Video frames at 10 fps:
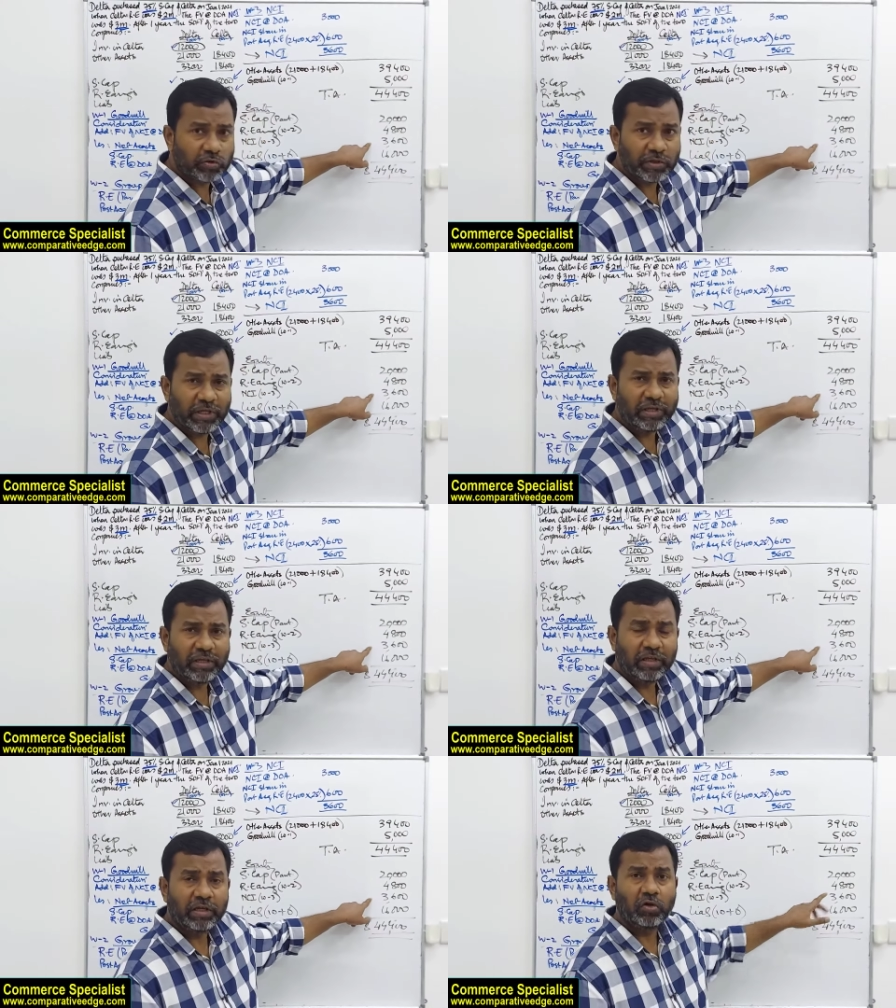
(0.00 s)
to the
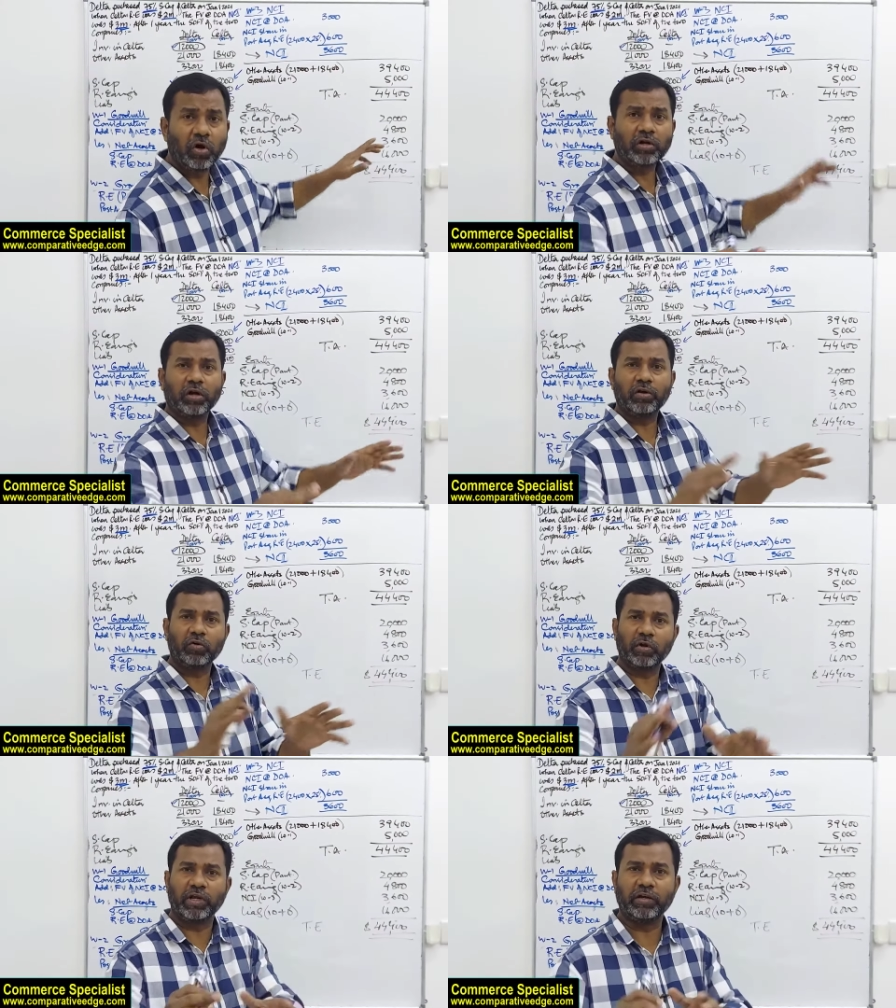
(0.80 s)

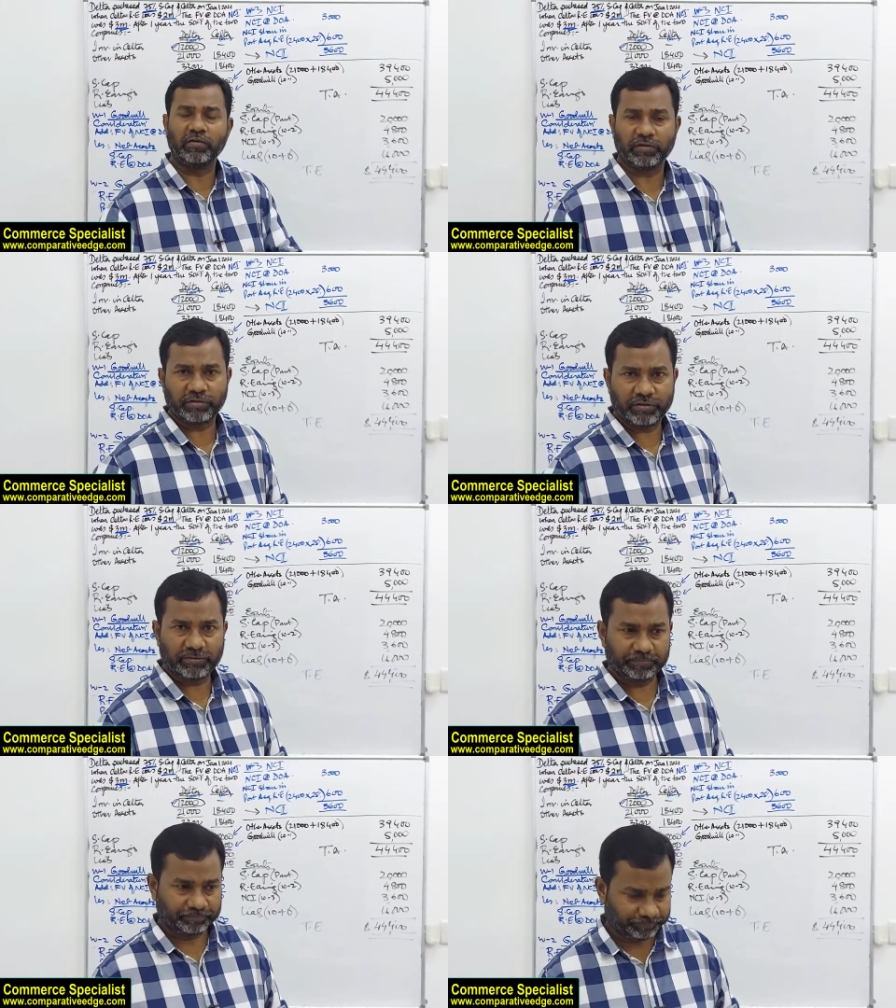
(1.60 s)
non-controlling interest.